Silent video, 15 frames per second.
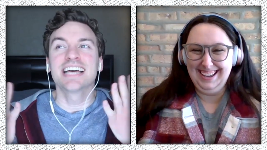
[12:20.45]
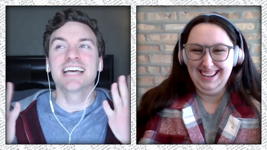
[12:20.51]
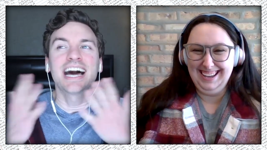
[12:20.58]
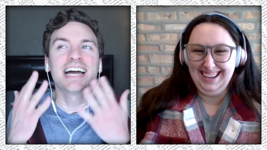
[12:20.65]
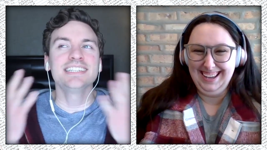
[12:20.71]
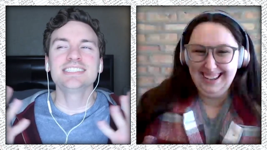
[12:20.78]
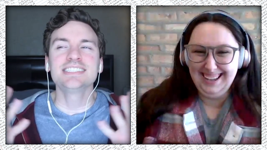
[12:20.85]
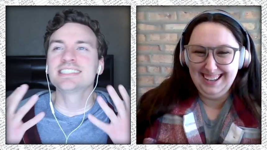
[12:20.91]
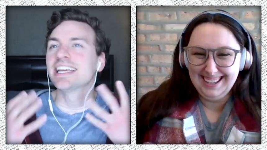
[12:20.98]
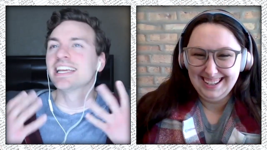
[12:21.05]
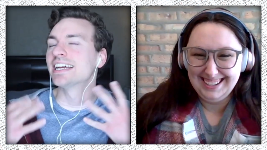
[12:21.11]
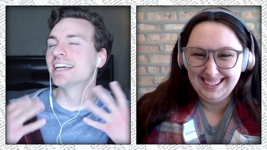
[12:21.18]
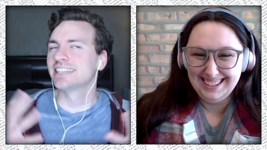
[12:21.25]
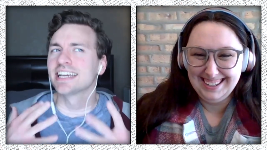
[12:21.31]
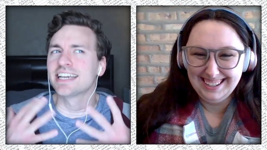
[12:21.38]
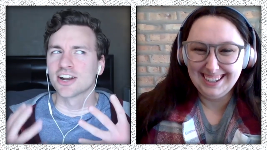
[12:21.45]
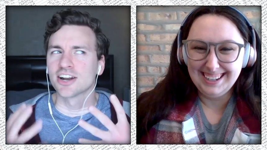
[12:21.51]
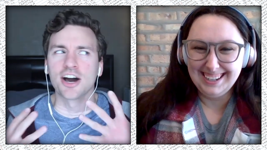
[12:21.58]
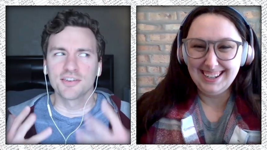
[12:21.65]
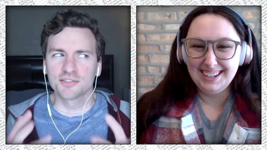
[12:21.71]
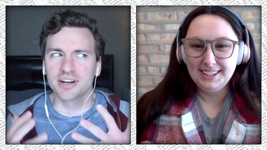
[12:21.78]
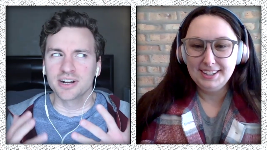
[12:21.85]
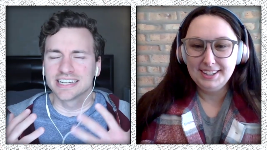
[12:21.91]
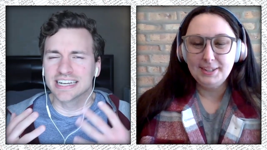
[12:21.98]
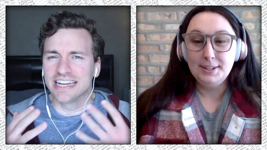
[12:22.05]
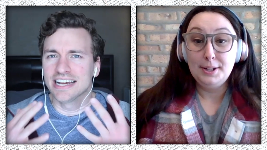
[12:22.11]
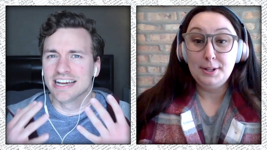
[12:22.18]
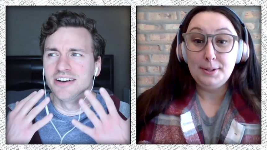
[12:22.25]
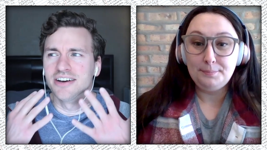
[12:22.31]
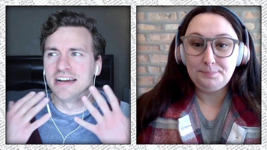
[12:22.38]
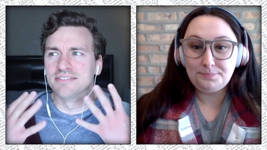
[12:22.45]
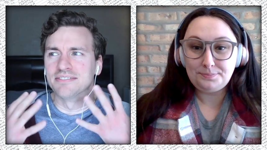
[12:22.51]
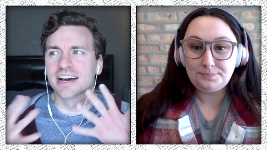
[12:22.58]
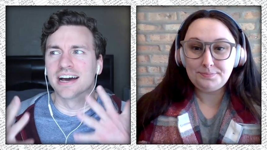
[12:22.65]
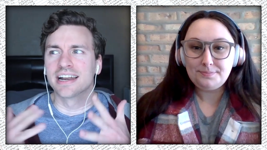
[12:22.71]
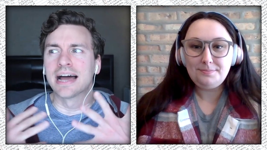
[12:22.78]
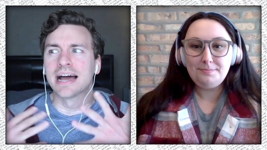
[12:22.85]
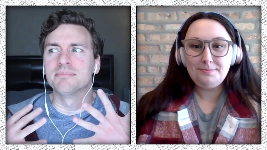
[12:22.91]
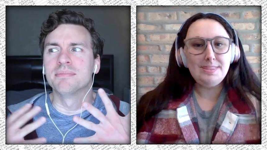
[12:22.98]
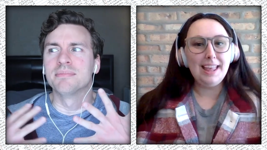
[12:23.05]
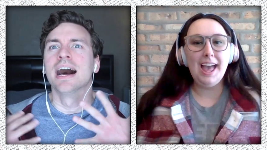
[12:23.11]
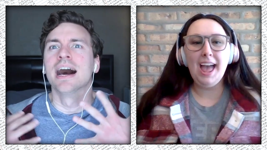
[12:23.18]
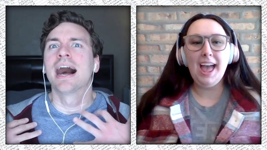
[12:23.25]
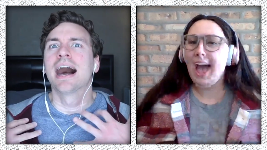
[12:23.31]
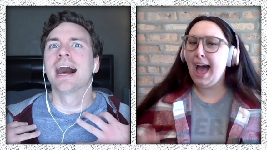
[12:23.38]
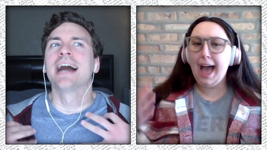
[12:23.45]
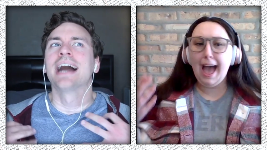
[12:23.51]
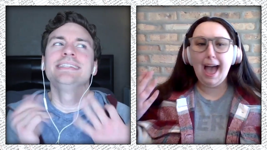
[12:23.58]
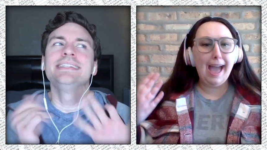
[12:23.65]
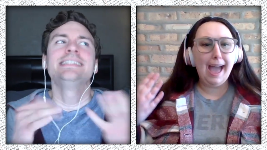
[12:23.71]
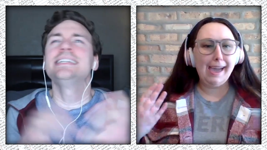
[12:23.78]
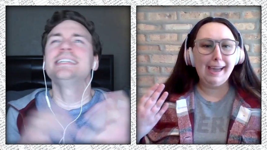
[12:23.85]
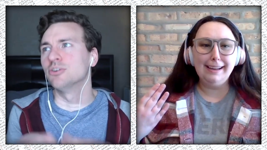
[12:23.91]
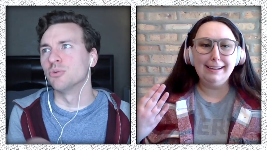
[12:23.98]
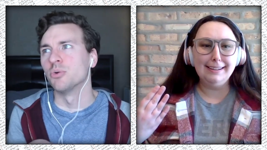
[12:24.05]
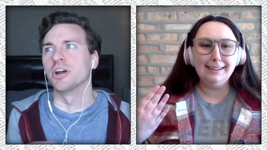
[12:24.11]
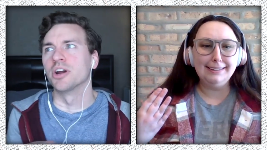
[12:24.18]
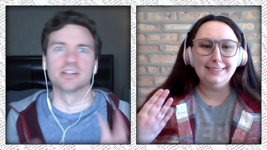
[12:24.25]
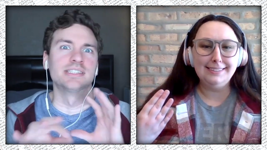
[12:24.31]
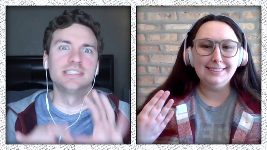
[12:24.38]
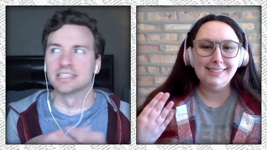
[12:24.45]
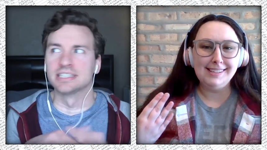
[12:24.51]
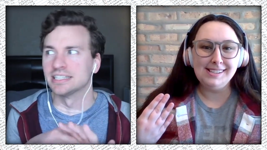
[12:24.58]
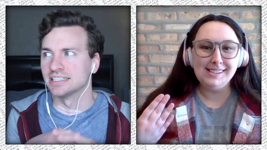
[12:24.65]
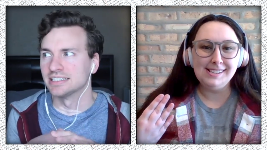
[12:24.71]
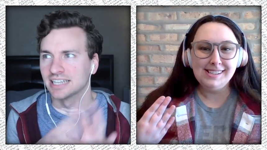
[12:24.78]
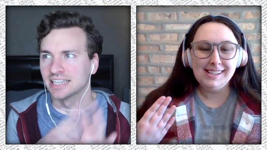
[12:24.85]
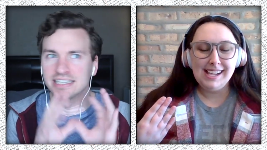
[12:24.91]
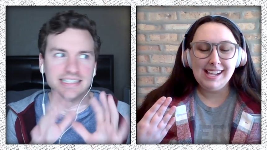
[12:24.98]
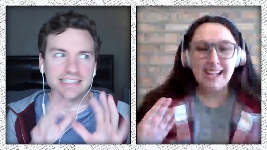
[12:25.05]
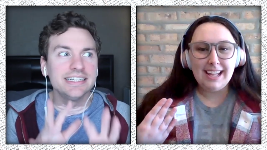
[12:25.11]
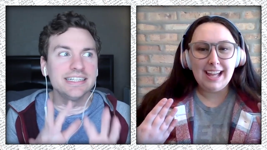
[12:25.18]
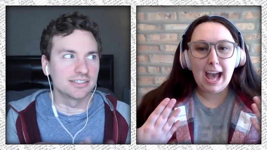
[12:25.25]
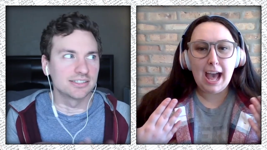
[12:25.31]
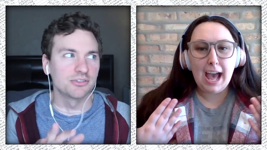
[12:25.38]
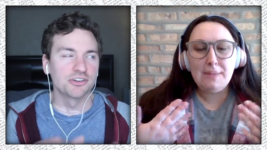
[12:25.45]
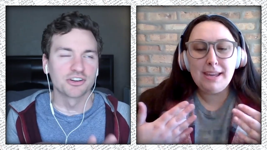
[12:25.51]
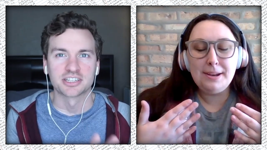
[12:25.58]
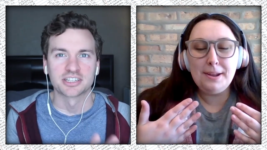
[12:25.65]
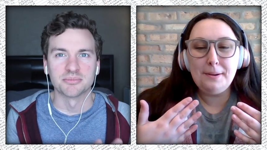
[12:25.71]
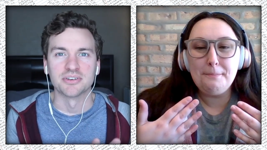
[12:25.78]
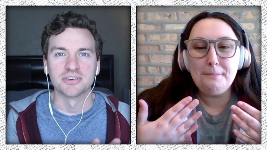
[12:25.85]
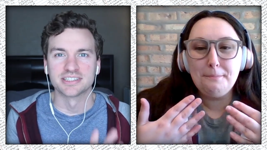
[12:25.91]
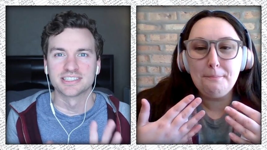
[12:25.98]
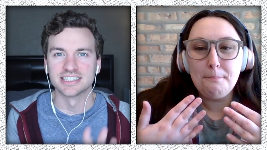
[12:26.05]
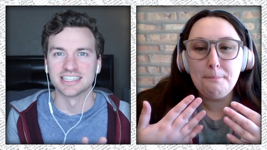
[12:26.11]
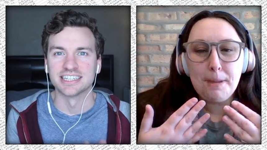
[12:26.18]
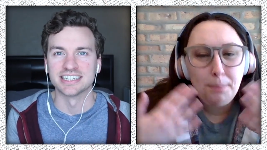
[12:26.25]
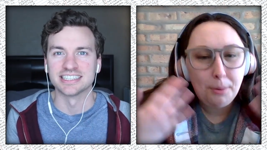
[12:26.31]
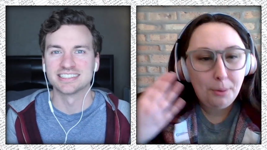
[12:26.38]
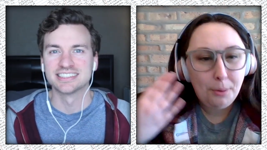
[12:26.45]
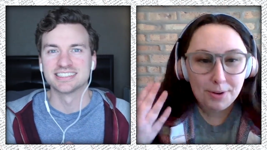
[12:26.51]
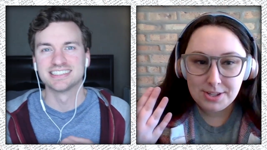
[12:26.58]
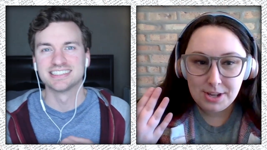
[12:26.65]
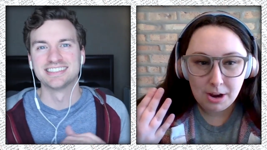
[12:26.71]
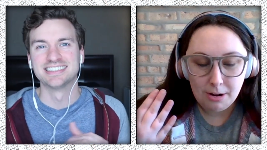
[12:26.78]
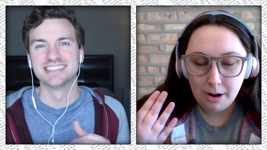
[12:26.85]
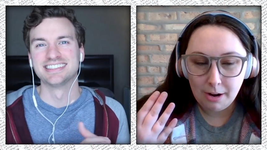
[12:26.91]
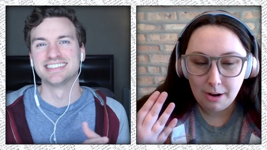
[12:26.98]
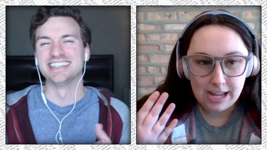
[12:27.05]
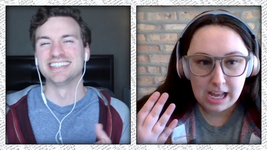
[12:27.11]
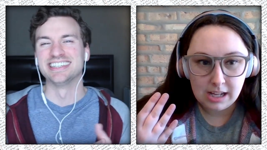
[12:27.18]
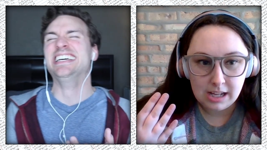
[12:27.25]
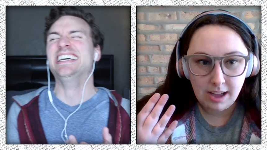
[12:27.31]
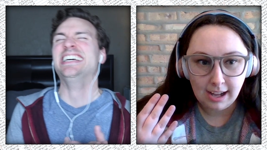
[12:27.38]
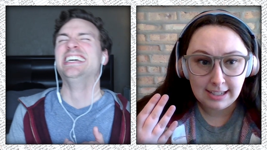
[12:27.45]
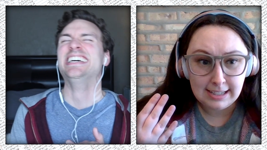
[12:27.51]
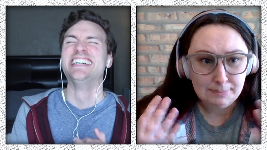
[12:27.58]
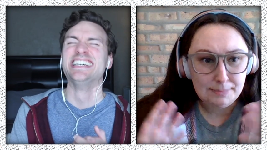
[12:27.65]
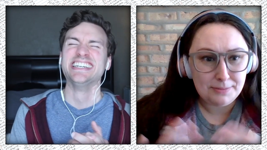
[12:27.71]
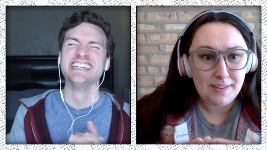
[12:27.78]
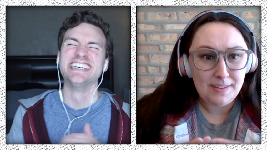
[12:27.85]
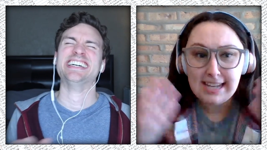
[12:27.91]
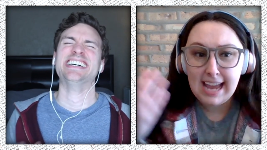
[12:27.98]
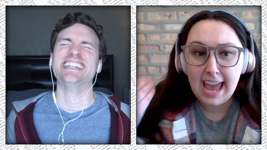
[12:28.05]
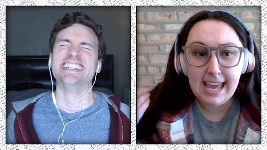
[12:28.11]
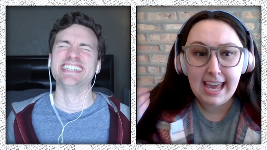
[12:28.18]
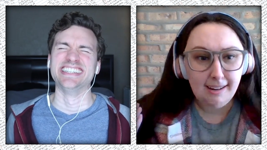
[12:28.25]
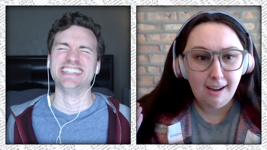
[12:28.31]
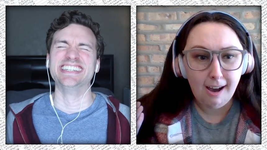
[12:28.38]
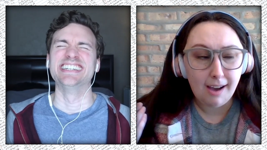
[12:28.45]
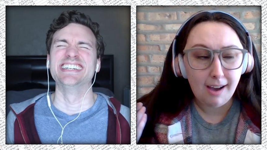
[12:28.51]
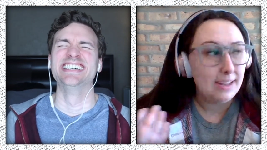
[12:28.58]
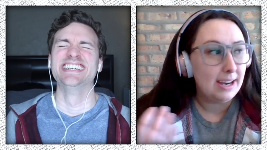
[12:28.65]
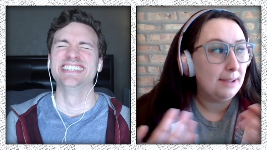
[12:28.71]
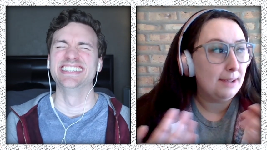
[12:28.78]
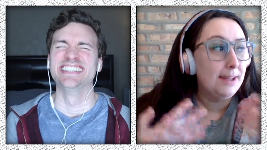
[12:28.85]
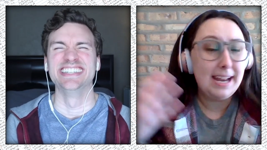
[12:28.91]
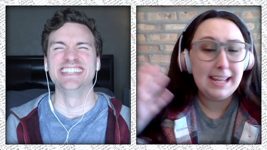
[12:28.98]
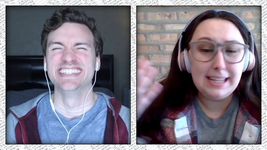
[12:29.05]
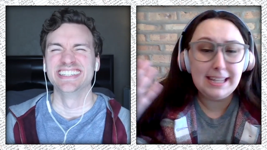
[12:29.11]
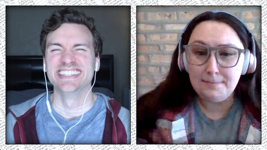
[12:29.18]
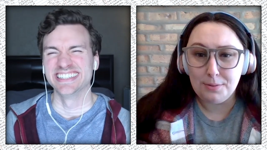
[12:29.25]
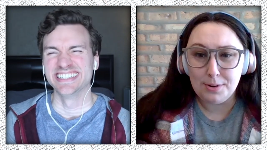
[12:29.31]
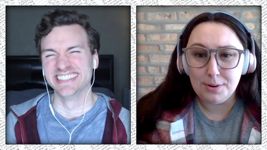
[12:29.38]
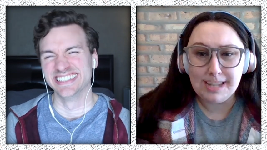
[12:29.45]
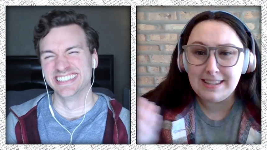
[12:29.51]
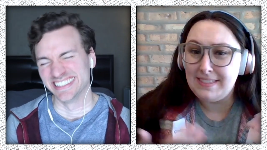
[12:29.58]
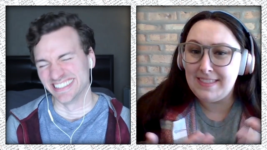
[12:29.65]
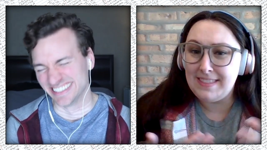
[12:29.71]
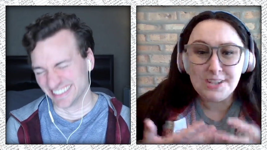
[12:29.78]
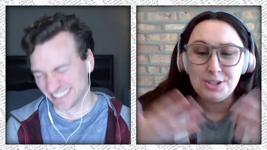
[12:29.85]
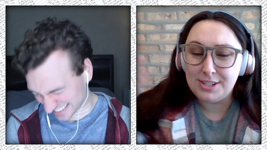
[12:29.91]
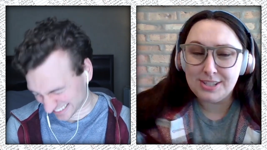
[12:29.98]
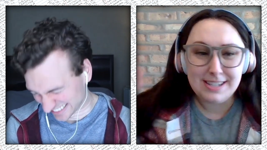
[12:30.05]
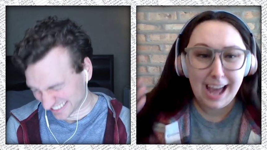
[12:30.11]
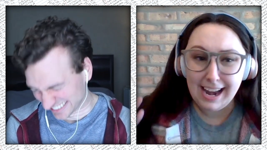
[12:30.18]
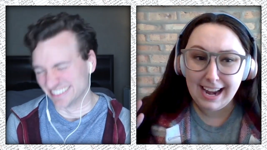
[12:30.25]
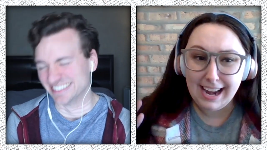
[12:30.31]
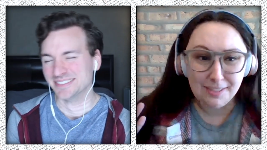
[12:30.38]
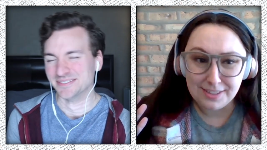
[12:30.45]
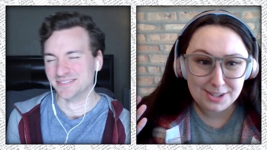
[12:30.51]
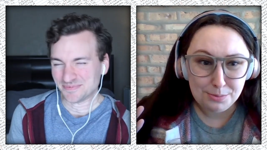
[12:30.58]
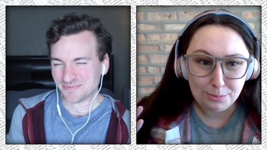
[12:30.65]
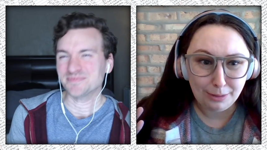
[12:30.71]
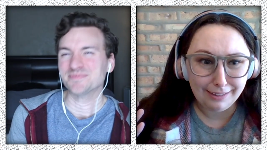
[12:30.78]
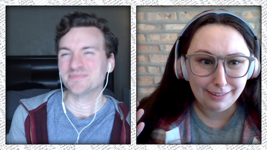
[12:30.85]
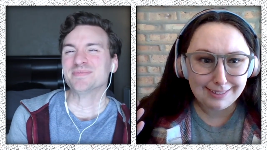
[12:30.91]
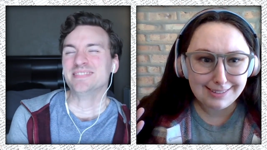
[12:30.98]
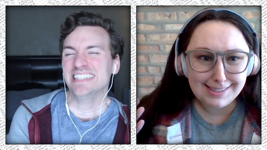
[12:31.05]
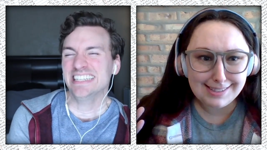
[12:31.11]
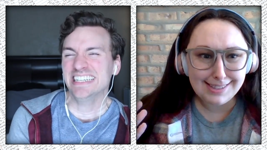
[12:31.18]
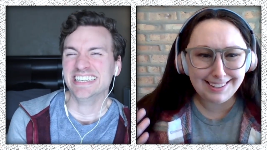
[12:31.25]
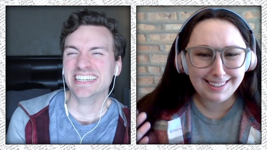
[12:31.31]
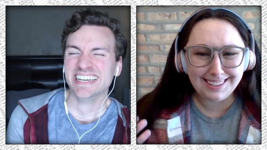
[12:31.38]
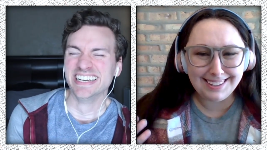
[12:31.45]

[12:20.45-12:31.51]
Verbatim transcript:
Speaker 1: I just can't take it off right now. I've got I'm I need I, to wear it to Denny's. I need to wear it. I mean,
Speaker 2: my pores are already clogged up. If I take it off, then I'm letting them breathe, and that's just not how this works.